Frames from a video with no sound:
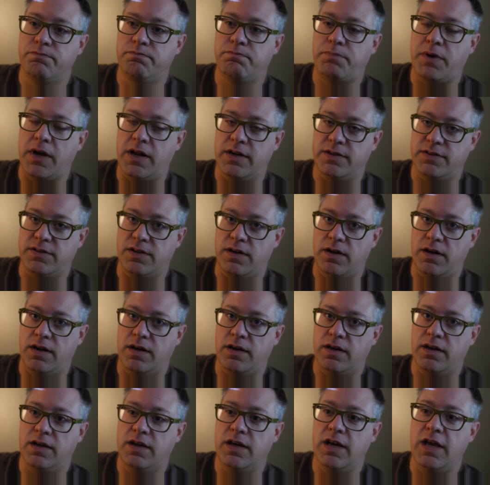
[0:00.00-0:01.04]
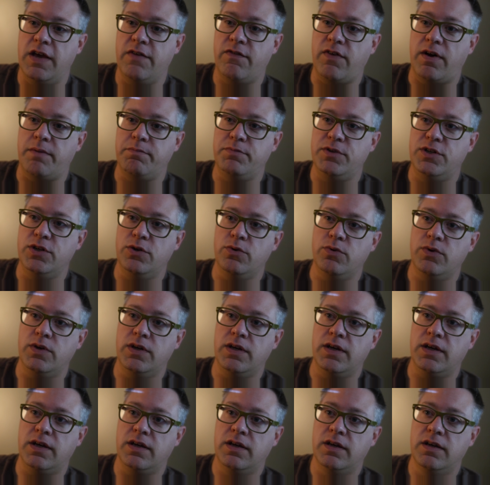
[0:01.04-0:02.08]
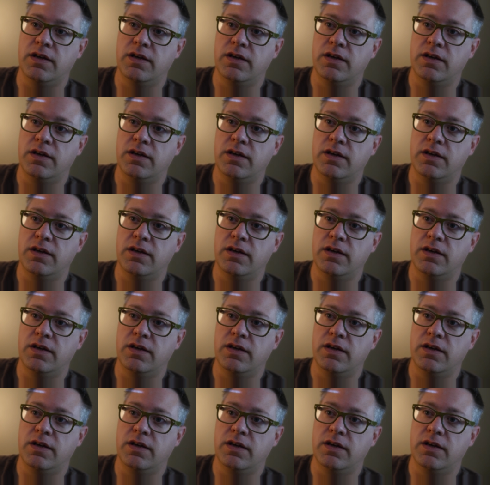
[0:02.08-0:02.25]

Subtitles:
Panasonic. If I'm doing